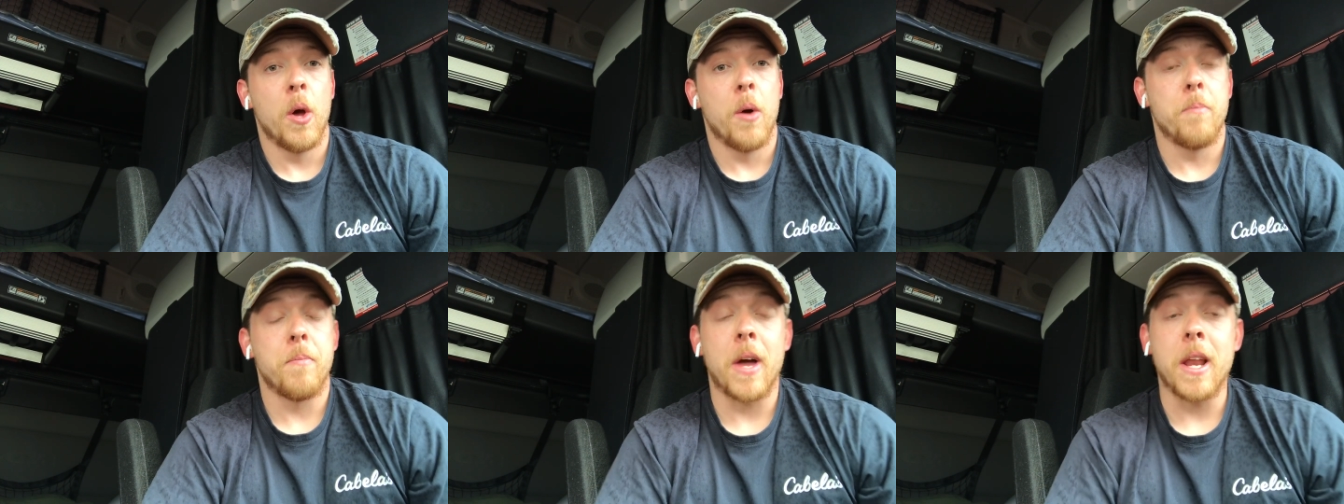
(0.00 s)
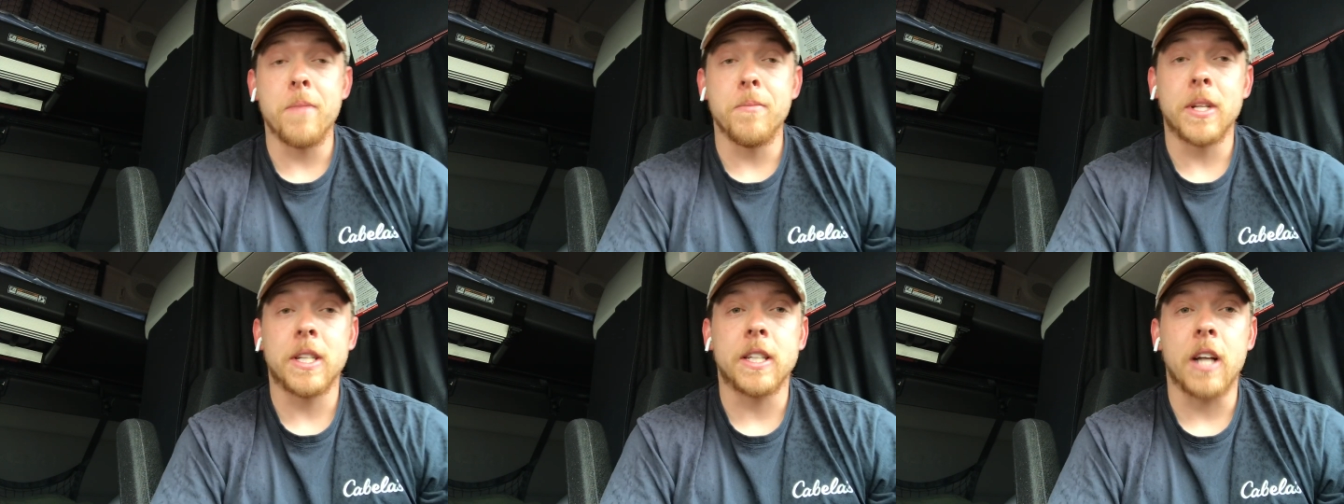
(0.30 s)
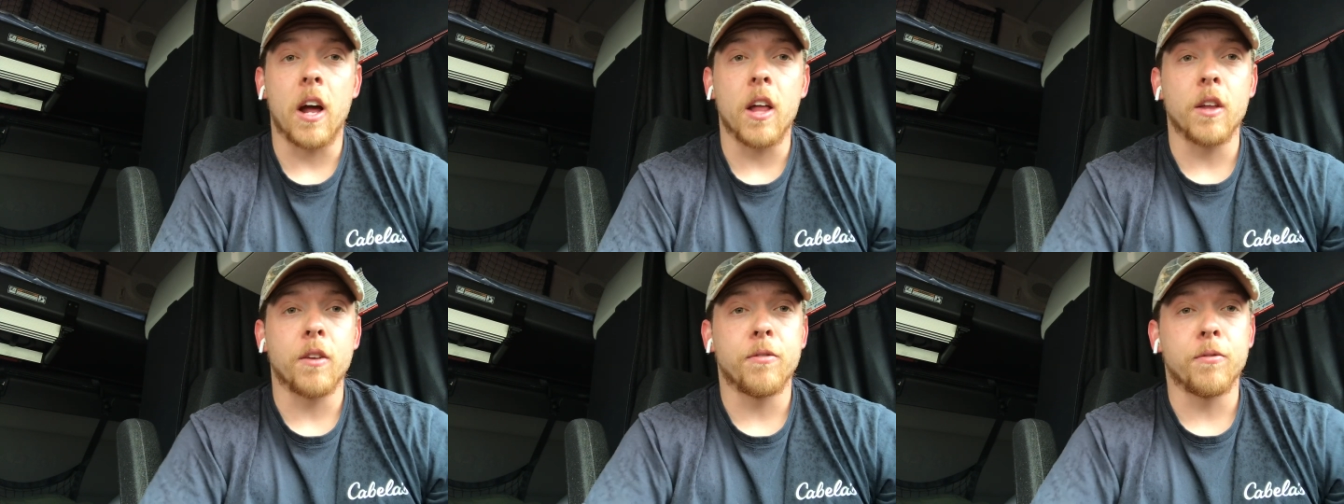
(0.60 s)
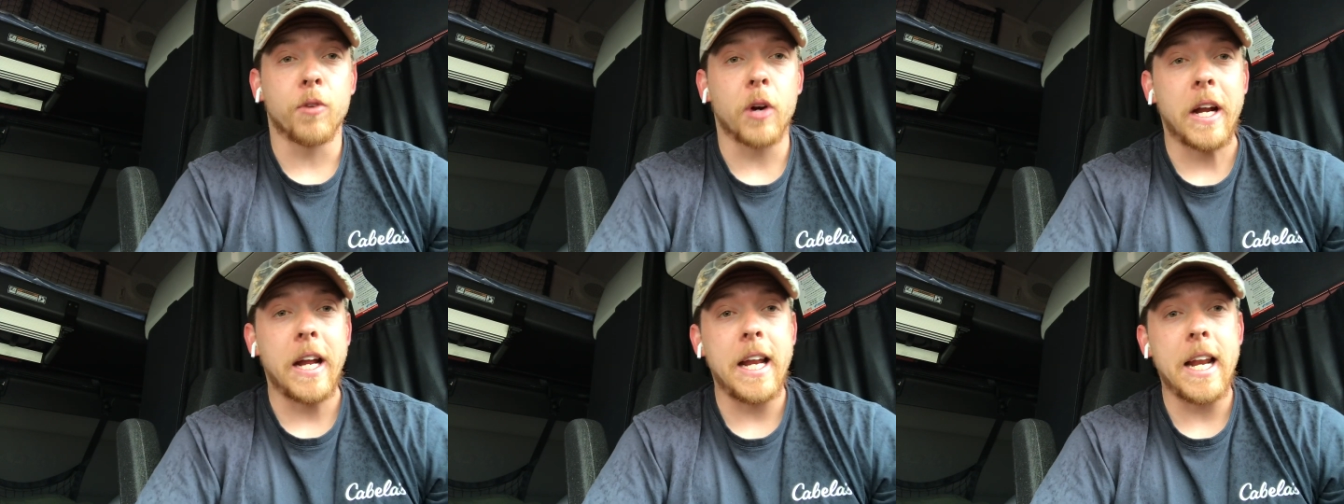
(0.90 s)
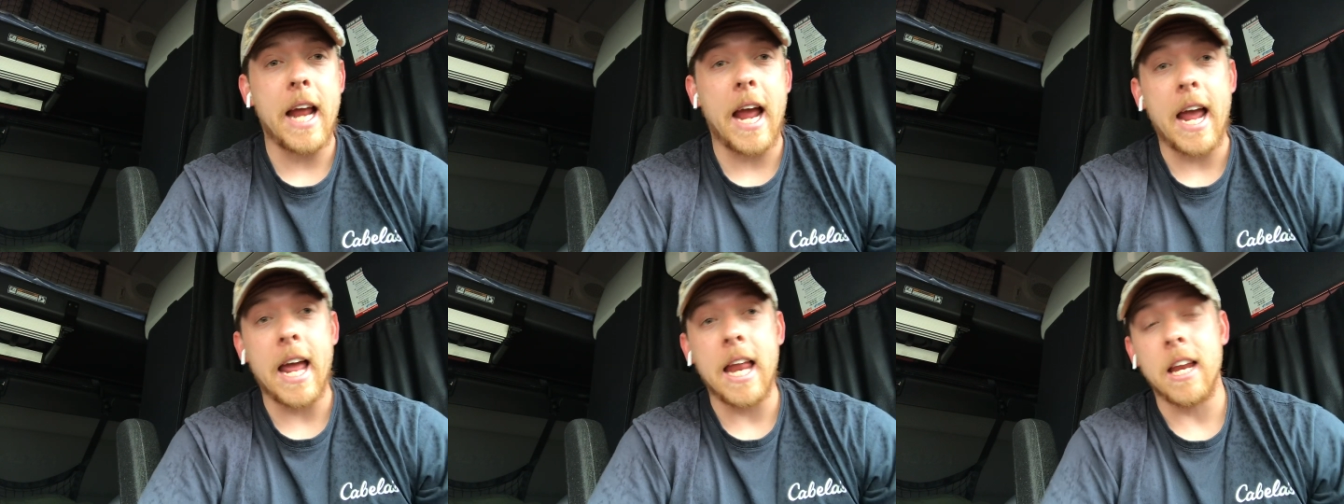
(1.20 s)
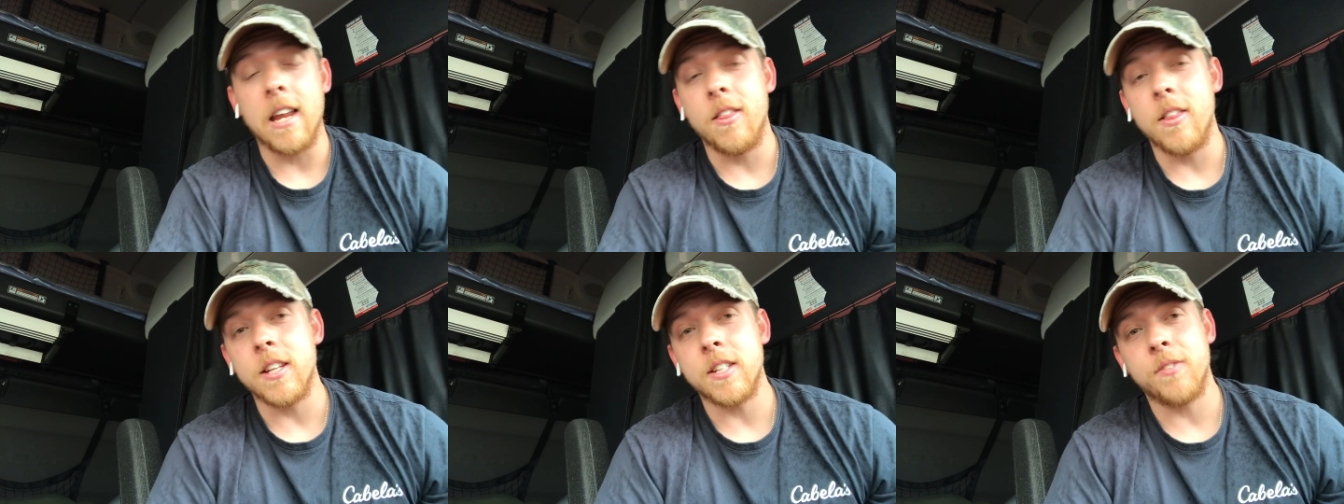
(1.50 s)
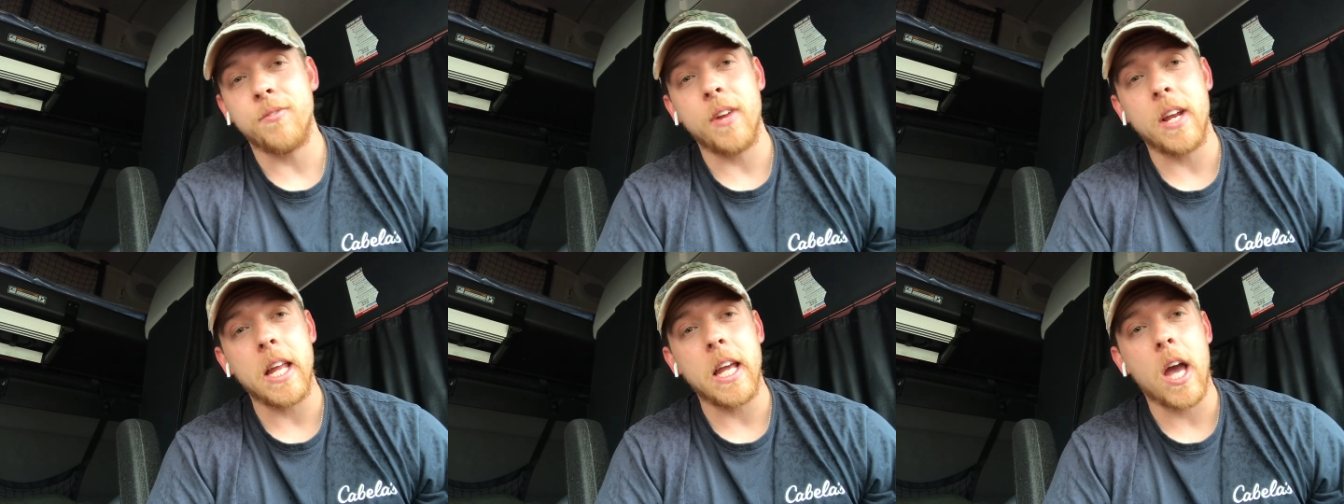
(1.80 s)
My name is Tyler Freed and in this
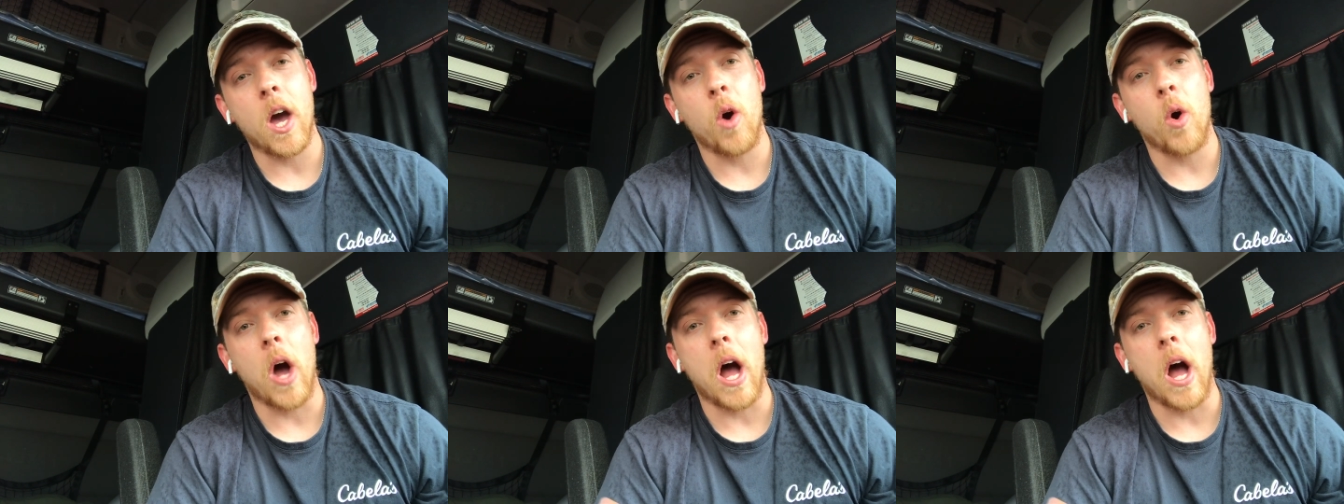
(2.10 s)
video